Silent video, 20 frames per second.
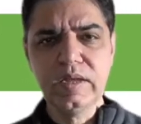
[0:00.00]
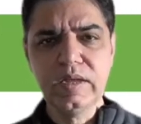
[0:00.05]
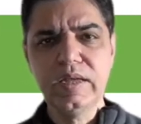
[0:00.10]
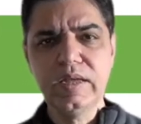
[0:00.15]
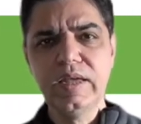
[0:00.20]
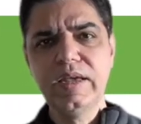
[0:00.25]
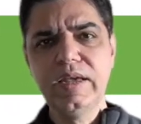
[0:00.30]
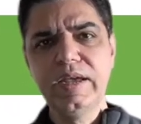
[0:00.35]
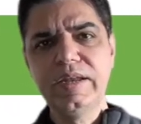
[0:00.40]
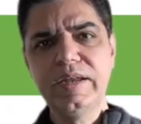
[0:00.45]

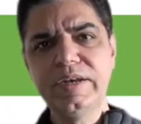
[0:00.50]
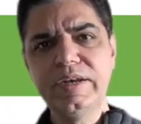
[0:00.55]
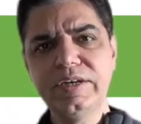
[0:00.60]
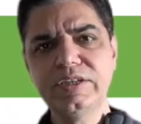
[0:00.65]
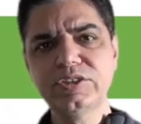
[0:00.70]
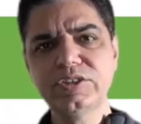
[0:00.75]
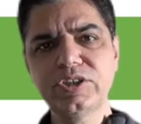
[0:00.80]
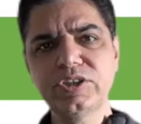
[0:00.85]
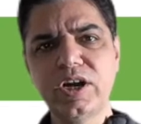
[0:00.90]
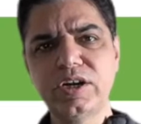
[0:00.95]
In later
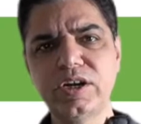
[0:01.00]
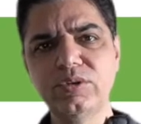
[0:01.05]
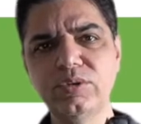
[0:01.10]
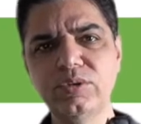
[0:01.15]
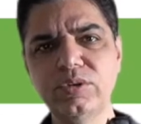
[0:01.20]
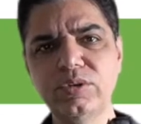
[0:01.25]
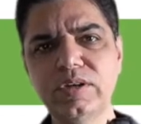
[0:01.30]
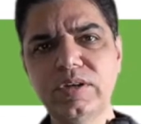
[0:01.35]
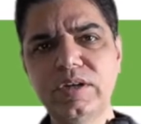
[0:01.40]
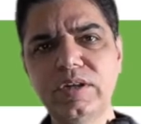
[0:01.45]
childhood,
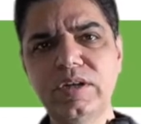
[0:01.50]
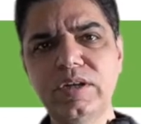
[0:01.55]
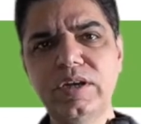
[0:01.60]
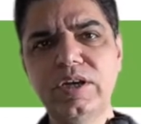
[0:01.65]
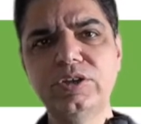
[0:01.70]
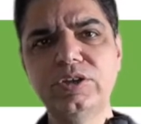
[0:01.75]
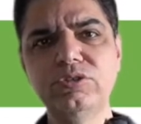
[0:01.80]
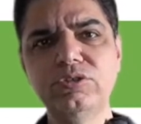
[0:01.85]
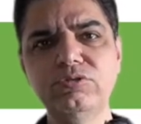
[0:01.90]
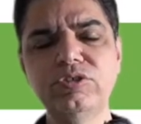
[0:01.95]

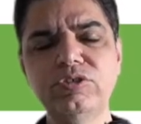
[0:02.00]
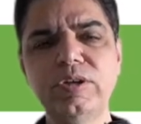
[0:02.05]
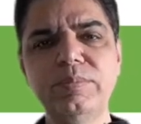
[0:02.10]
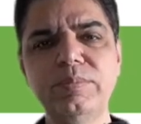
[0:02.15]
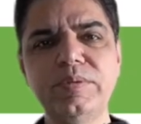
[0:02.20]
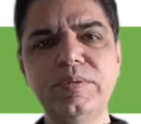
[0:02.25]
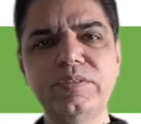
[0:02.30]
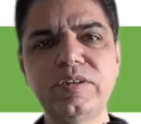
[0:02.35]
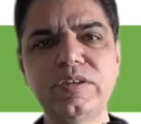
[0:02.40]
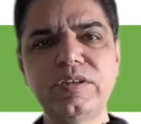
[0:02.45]
it usually
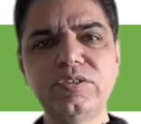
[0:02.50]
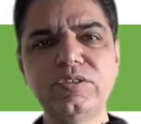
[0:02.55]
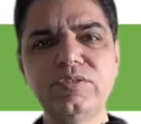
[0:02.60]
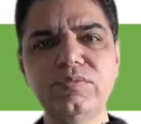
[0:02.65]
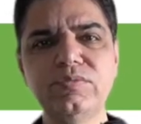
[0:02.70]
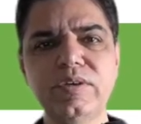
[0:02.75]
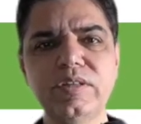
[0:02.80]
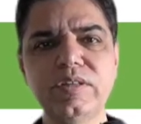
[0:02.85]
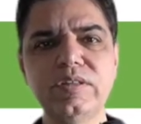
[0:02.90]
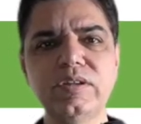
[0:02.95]
presents
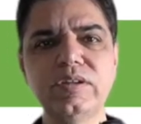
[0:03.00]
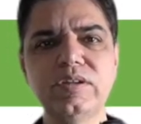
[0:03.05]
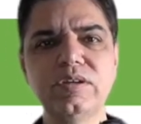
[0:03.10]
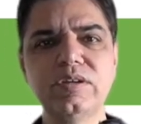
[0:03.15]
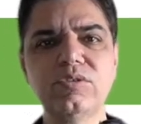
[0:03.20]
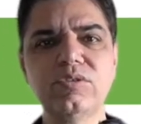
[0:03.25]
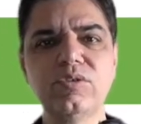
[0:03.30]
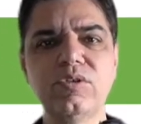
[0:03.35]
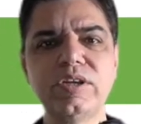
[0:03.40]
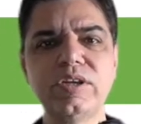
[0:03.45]
with
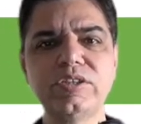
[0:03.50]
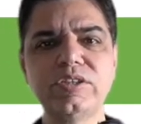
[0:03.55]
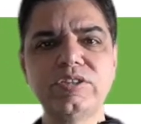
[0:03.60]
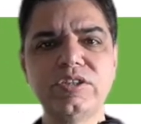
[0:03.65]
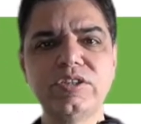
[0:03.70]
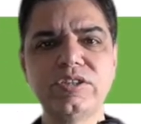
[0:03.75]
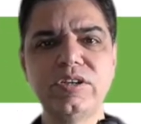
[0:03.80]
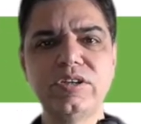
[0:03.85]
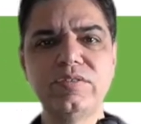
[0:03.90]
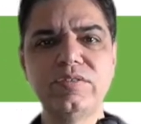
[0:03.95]
chronic
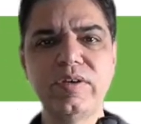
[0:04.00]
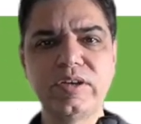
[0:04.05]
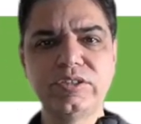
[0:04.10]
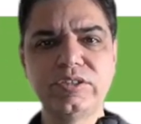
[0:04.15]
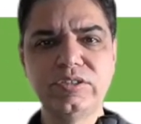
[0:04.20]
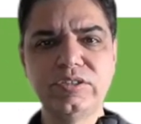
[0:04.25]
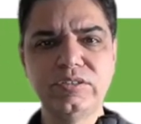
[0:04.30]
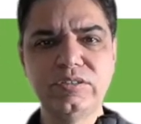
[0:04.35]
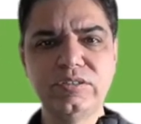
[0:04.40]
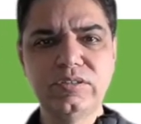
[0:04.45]
chest
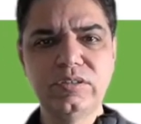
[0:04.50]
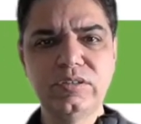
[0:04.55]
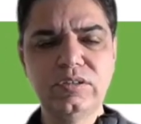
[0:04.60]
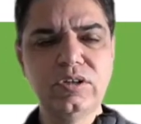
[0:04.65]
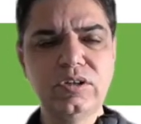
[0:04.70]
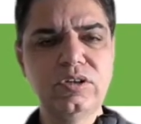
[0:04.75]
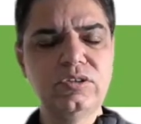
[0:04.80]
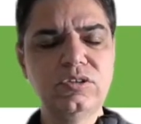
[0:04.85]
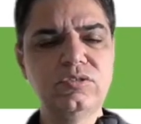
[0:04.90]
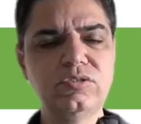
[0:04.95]
infections.
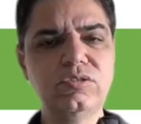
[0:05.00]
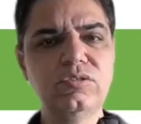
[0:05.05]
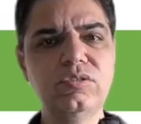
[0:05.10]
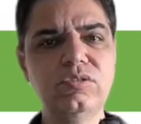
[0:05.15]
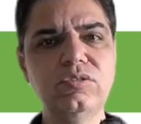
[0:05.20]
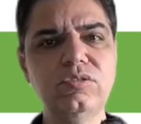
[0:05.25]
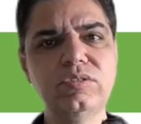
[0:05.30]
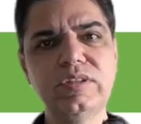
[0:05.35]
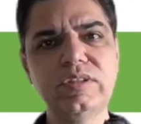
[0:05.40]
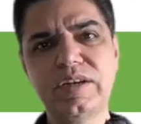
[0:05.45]
So
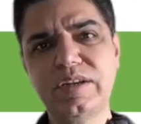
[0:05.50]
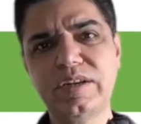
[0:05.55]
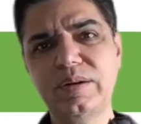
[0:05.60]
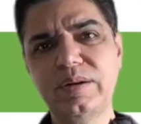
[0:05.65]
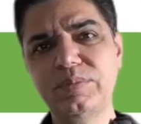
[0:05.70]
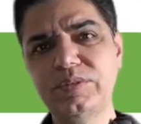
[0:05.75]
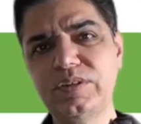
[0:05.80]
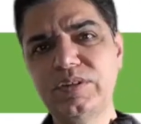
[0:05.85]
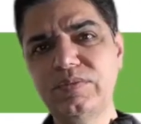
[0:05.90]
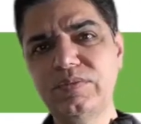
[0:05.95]
that can
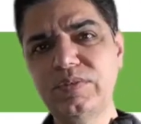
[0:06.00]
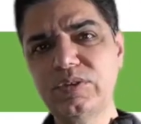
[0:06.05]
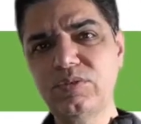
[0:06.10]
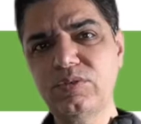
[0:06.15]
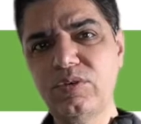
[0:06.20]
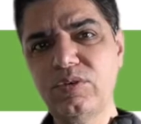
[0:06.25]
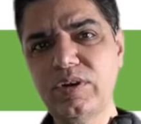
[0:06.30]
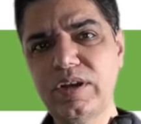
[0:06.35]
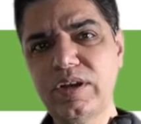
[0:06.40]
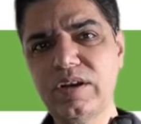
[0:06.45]
present with
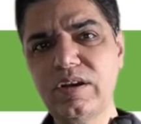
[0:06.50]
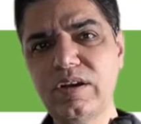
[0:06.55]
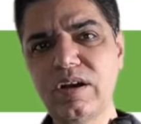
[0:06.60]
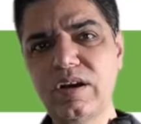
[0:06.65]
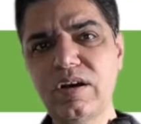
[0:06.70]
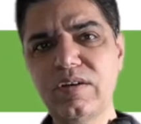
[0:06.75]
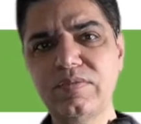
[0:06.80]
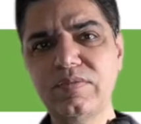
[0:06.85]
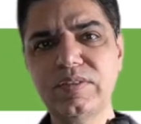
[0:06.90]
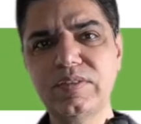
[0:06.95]
chronic
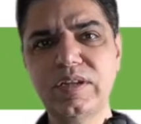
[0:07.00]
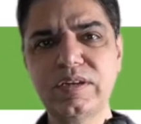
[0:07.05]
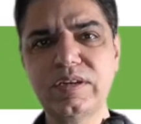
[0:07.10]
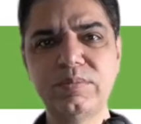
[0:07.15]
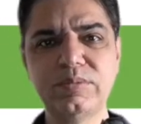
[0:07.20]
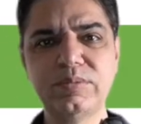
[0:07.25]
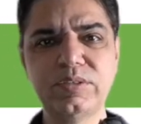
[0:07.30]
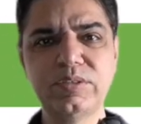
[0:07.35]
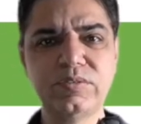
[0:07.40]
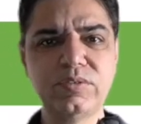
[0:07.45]
cough, that can
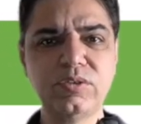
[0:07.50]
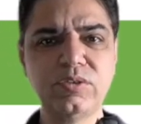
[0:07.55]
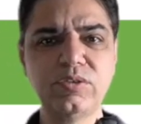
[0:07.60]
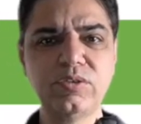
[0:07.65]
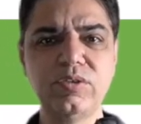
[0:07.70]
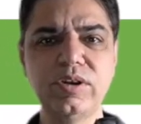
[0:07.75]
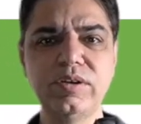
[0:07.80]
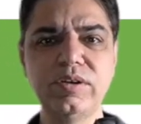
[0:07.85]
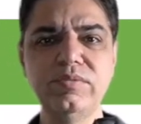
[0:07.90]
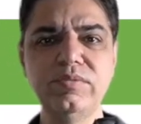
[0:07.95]
present with
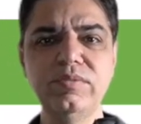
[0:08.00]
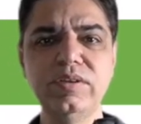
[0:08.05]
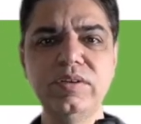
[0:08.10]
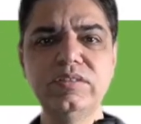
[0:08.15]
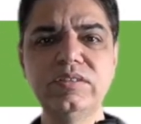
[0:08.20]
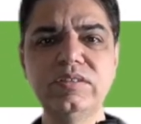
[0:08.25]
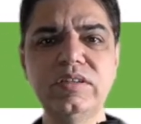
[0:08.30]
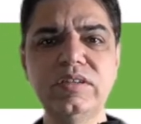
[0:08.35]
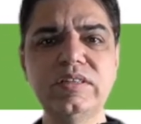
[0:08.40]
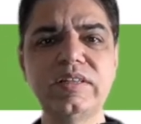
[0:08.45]
chronic
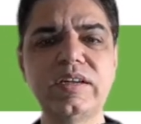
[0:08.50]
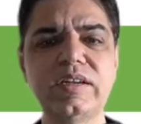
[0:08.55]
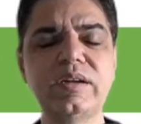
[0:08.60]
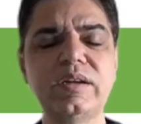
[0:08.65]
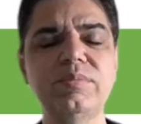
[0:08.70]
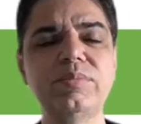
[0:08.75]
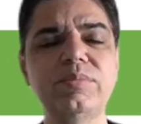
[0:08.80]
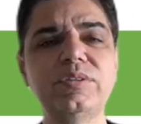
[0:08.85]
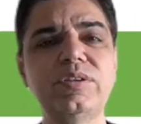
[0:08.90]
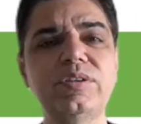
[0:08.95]
wheezing, that can
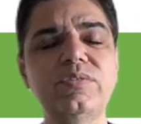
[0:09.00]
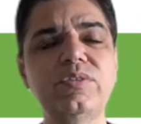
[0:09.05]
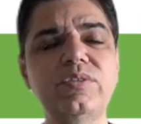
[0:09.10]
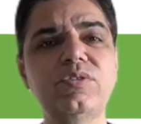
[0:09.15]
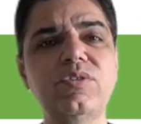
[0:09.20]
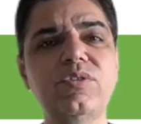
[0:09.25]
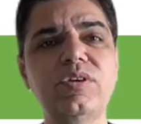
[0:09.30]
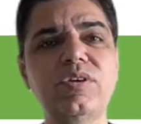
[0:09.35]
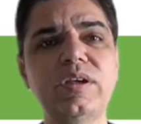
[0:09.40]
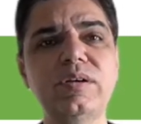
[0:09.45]
present with
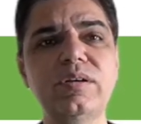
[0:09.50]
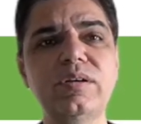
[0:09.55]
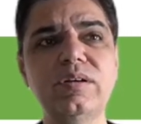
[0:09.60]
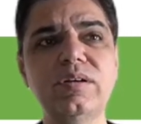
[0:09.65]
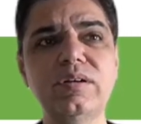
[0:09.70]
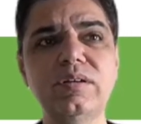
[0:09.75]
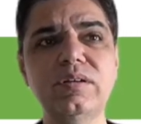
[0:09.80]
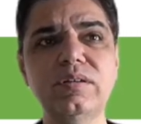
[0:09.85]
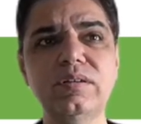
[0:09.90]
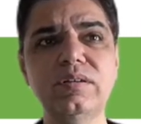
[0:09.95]
chronic
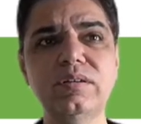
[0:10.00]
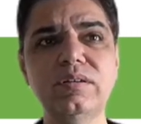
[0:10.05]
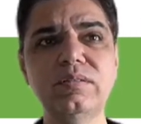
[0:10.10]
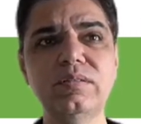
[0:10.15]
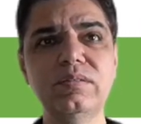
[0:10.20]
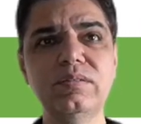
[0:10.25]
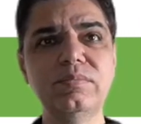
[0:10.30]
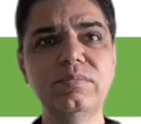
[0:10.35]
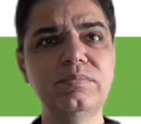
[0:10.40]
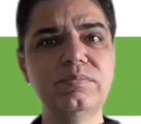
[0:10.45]

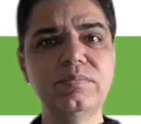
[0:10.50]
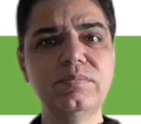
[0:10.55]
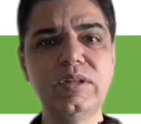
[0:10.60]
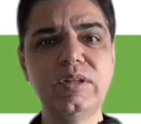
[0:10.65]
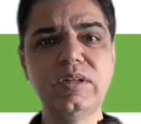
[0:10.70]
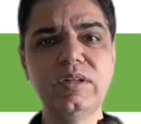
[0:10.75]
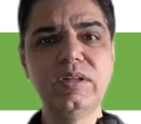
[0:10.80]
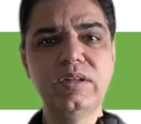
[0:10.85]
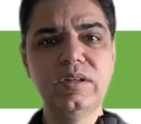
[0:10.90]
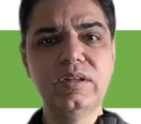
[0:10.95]
lung
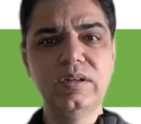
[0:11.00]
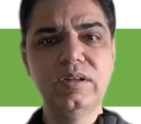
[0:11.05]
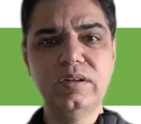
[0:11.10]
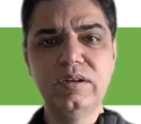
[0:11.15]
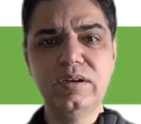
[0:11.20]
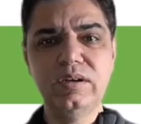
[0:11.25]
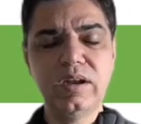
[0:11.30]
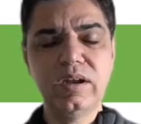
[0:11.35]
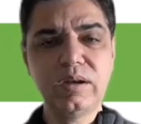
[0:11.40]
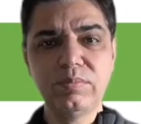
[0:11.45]

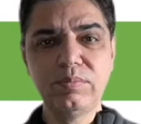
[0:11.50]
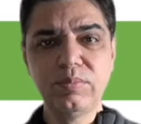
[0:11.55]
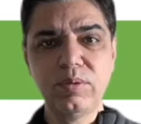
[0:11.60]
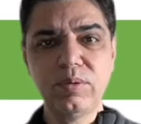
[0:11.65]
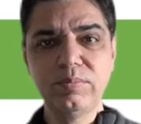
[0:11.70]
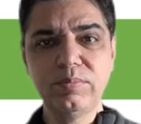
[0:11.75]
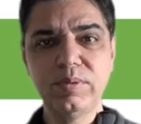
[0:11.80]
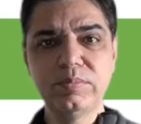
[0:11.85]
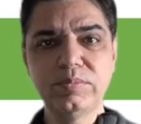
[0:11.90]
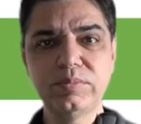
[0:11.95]

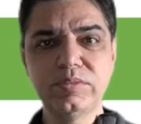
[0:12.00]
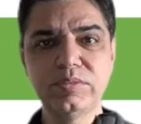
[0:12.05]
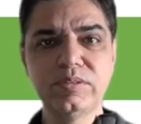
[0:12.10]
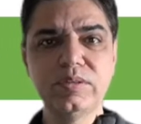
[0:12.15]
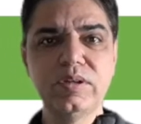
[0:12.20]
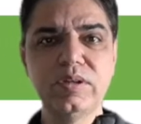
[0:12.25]
problems.